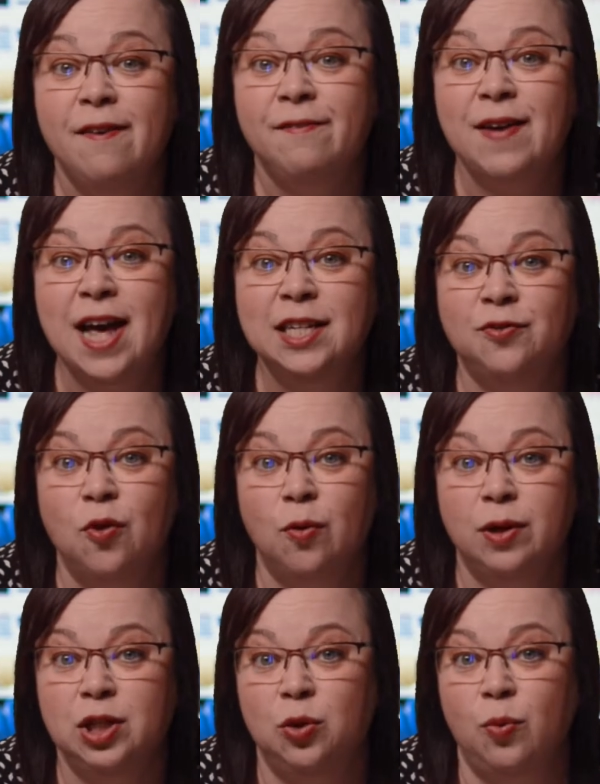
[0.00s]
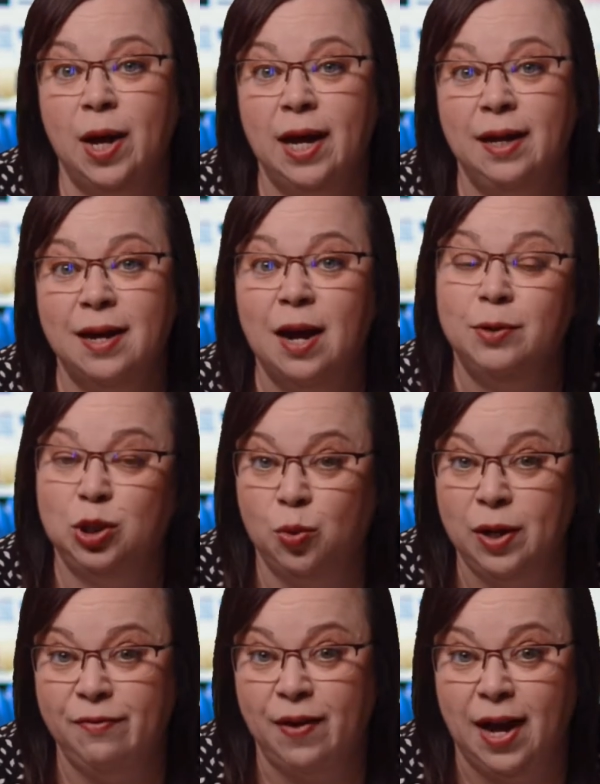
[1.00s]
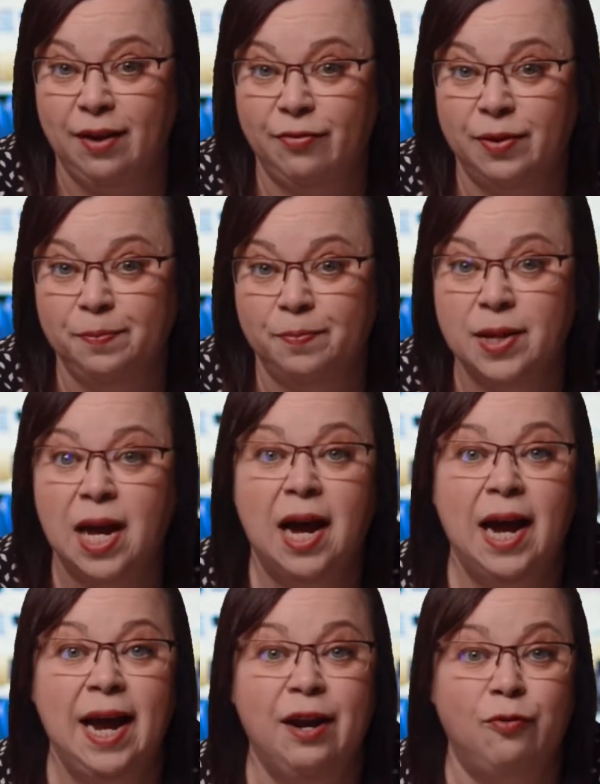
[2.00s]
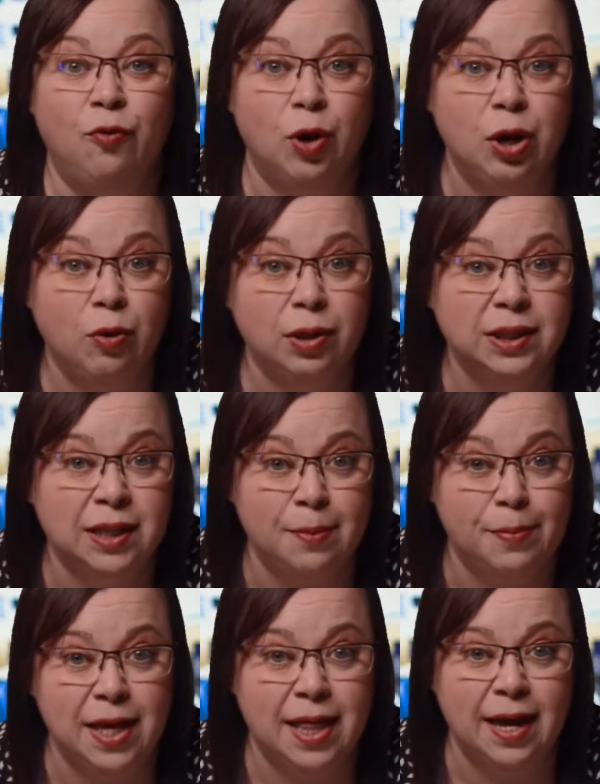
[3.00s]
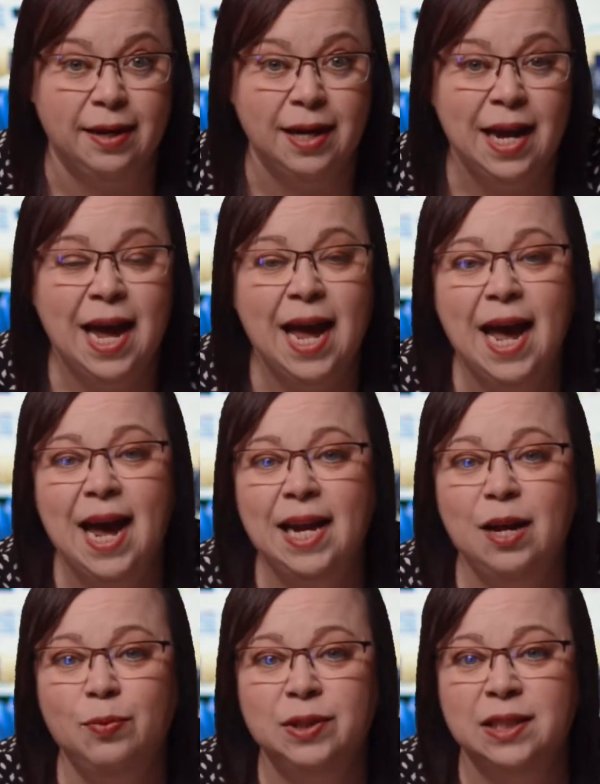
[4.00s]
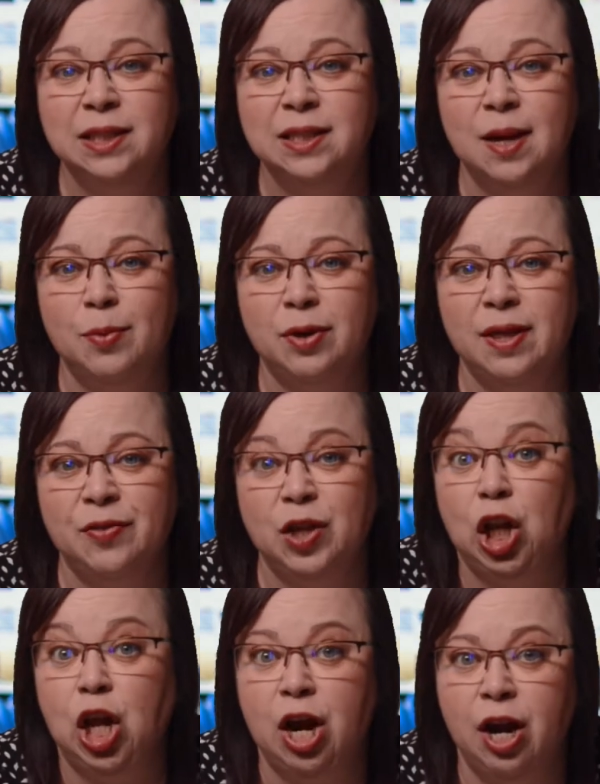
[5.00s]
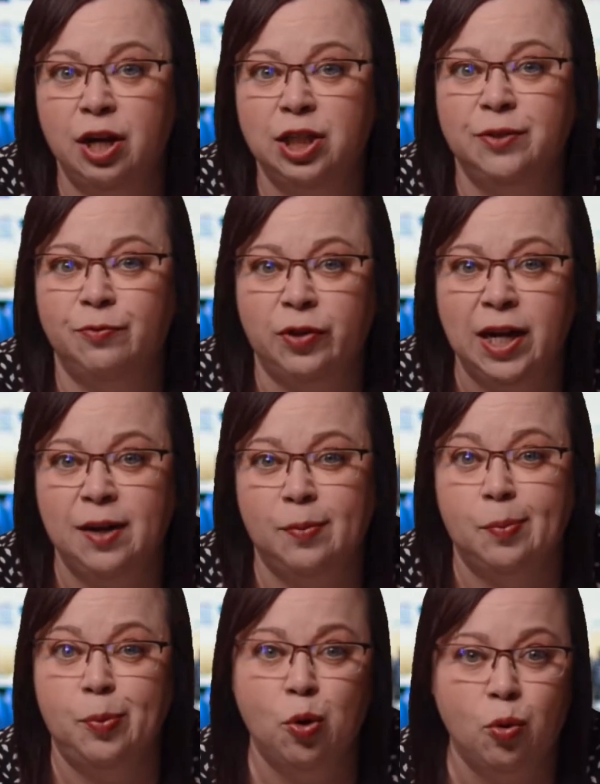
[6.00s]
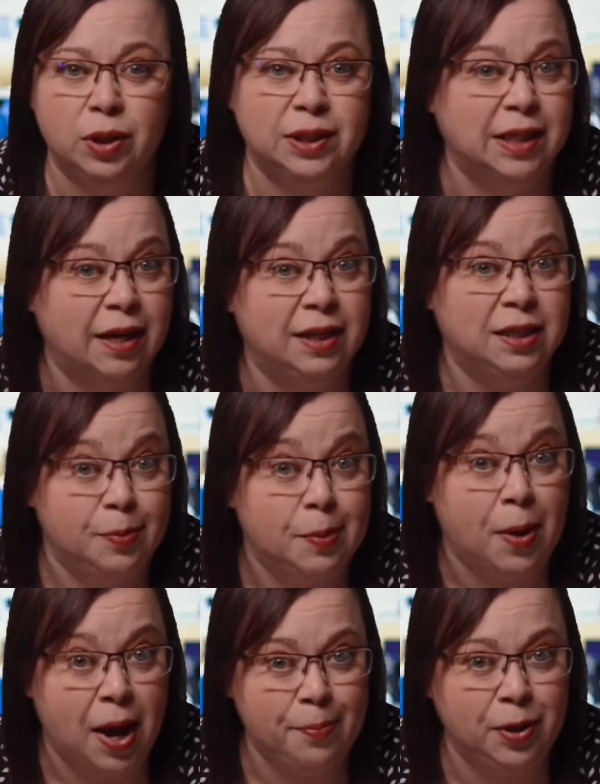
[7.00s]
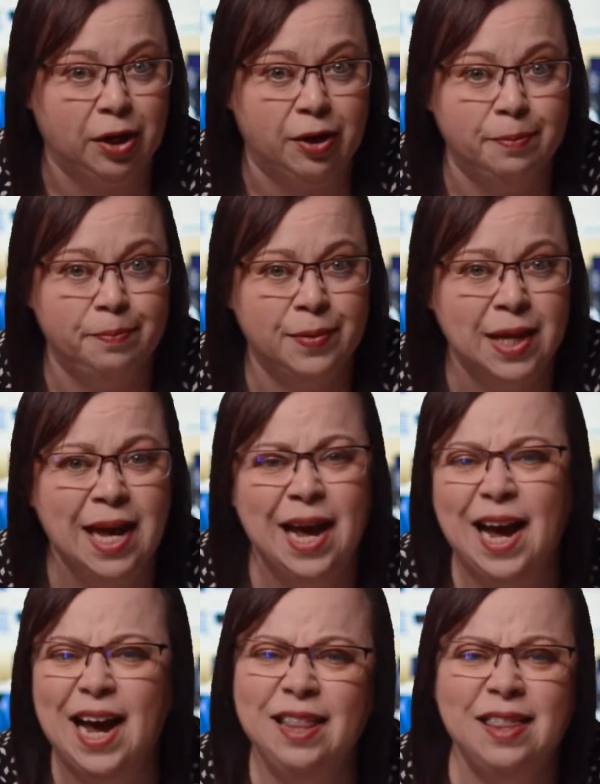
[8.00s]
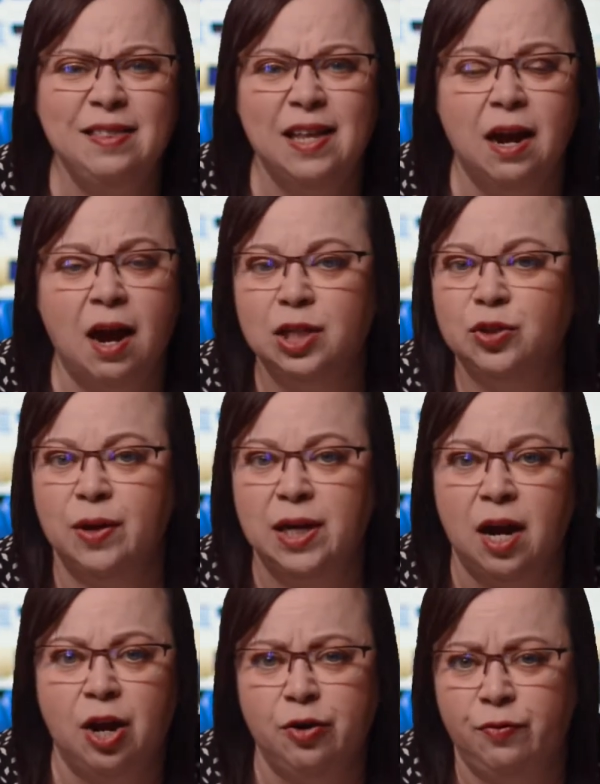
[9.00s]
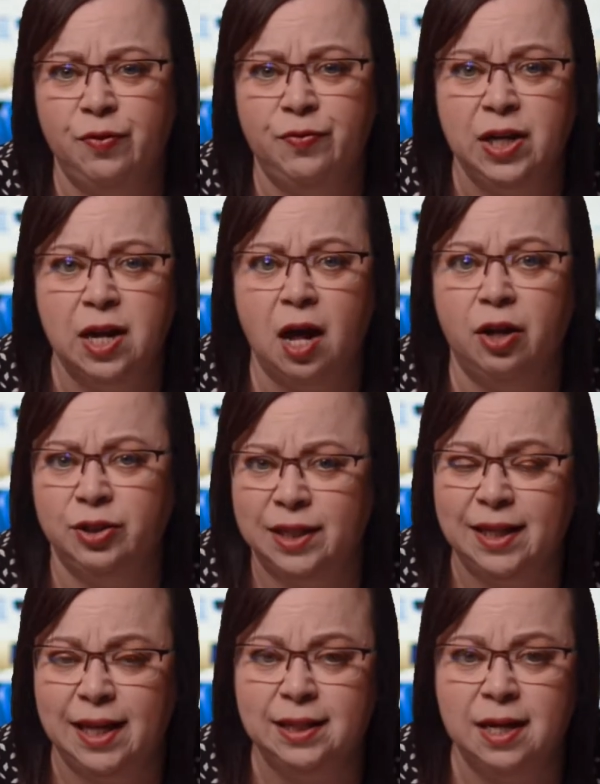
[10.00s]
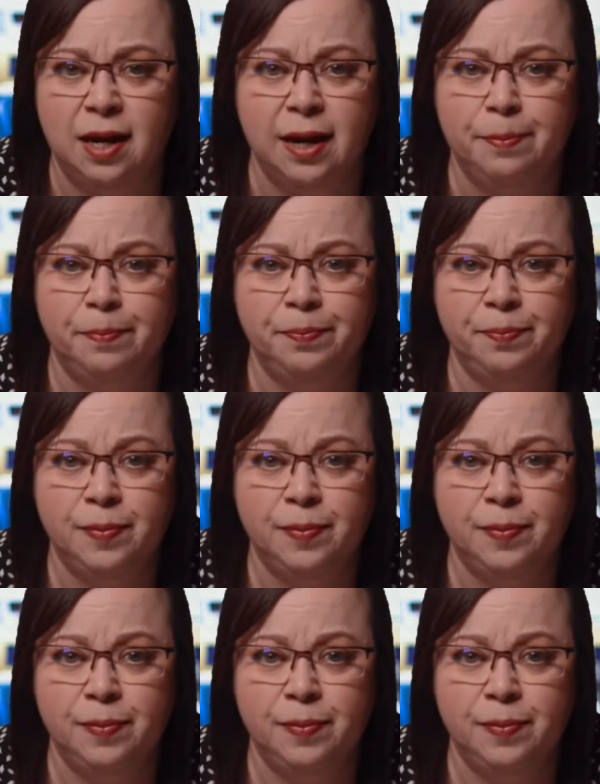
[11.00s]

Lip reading: Fast forward to when I was 25. I had a four-year-old son by then, and it was the summer that the large inflatable pool started to be popular. I think they cost around $150 at that time.